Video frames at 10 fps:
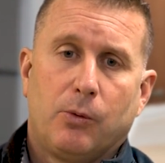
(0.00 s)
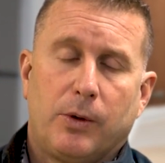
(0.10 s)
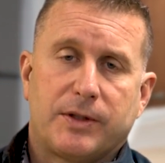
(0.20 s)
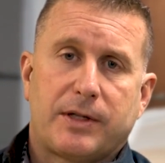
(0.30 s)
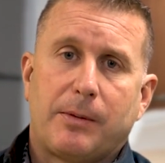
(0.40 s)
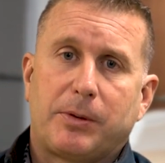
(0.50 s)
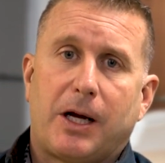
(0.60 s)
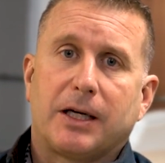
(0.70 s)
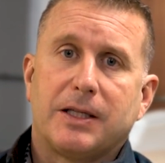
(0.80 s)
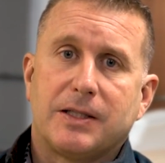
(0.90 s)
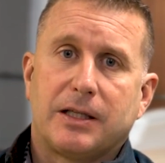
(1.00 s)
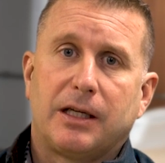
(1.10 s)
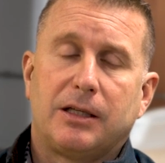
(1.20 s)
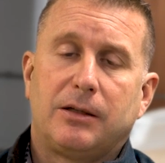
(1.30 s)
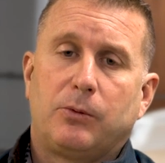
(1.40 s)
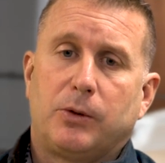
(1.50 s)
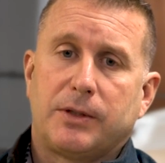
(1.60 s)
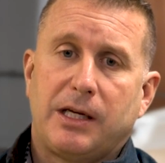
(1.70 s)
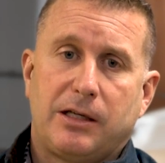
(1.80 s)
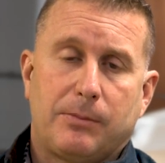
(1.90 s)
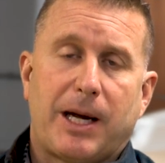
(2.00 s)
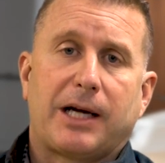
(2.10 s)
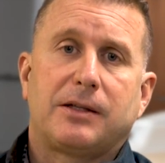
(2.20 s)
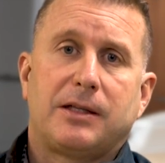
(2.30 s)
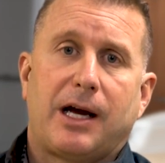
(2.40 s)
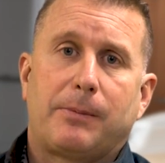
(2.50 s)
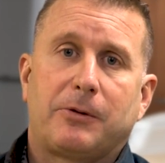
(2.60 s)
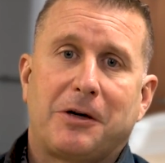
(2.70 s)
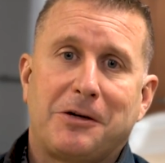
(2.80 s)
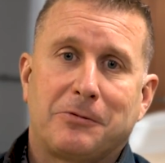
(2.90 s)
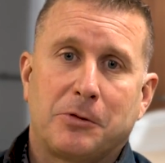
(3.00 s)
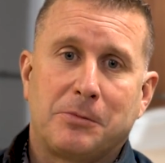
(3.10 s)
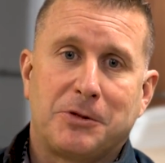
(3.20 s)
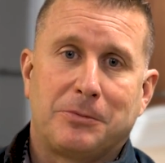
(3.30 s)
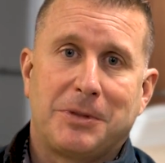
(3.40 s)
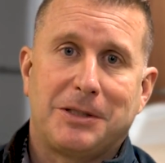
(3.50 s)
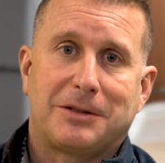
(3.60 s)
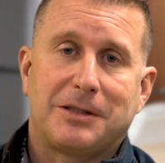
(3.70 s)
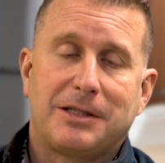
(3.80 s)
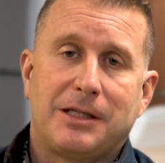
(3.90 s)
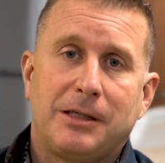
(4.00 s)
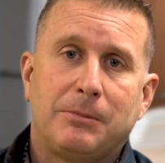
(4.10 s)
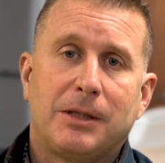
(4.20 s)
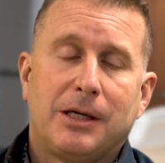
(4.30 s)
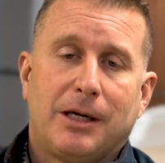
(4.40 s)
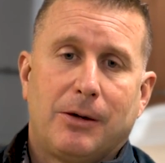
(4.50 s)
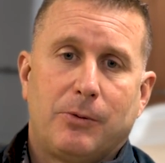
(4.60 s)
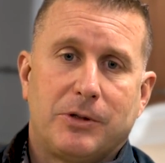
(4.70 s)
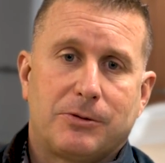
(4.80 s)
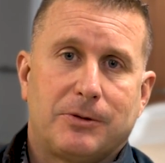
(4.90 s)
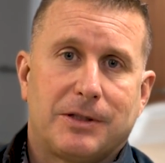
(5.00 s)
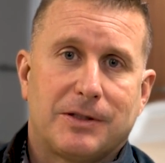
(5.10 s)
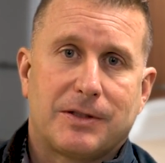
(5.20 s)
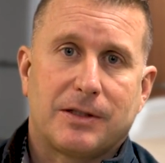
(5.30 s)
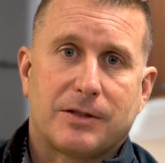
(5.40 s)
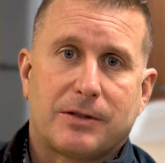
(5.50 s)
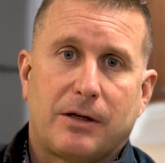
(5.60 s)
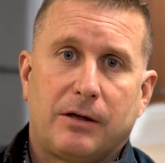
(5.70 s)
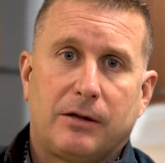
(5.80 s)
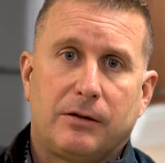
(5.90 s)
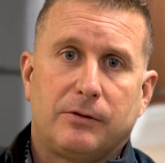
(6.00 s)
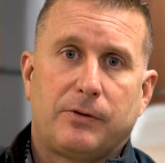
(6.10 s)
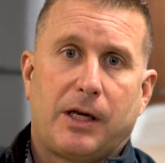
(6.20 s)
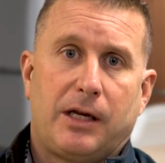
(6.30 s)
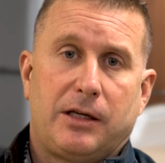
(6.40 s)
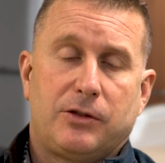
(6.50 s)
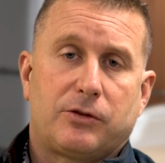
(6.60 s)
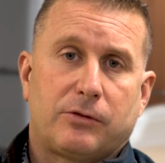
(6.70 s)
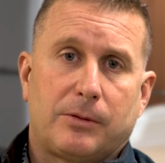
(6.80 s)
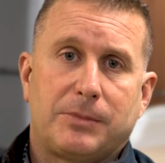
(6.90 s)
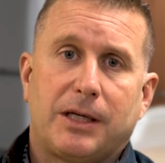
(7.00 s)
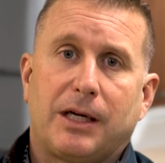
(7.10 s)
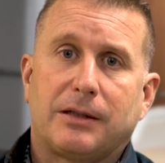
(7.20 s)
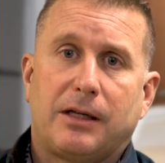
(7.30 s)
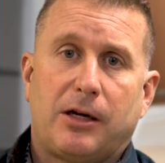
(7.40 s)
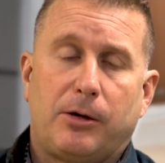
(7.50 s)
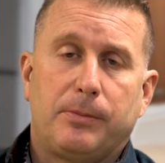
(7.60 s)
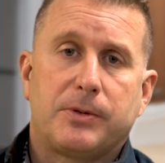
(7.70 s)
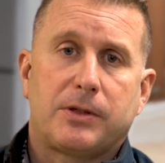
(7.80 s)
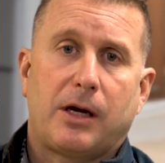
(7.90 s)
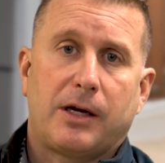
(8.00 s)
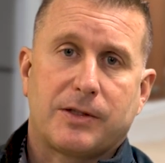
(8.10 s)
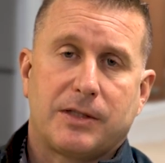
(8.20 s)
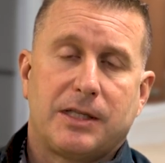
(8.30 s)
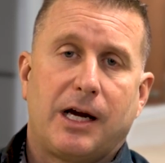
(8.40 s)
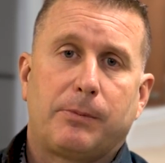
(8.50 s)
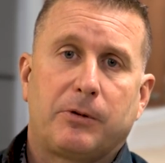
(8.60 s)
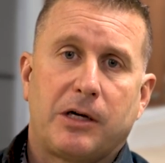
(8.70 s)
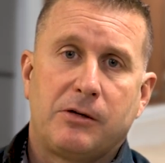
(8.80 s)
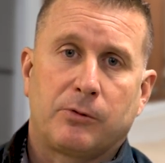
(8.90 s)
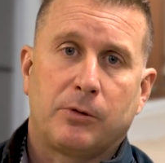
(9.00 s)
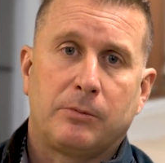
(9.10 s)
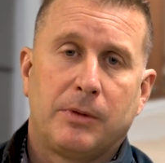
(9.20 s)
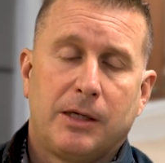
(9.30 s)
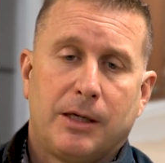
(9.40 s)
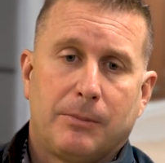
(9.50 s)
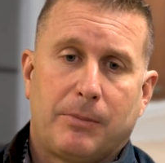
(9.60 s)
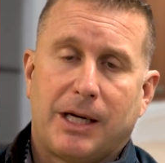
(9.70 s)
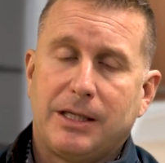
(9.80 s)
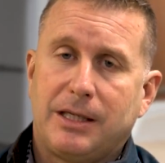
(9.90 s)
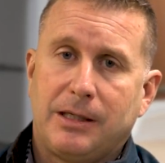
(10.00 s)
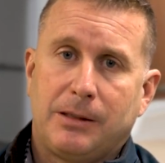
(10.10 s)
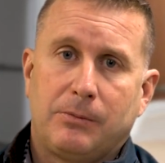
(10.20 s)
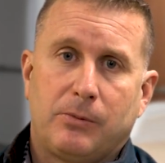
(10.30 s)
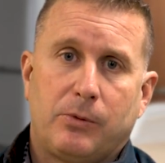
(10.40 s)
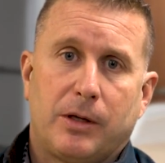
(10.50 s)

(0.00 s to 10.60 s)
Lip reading: Once that block is in, we'll take you back to the operating room. You'll meet the team, which will consist of a scrub tech that helps us in the operating room, my team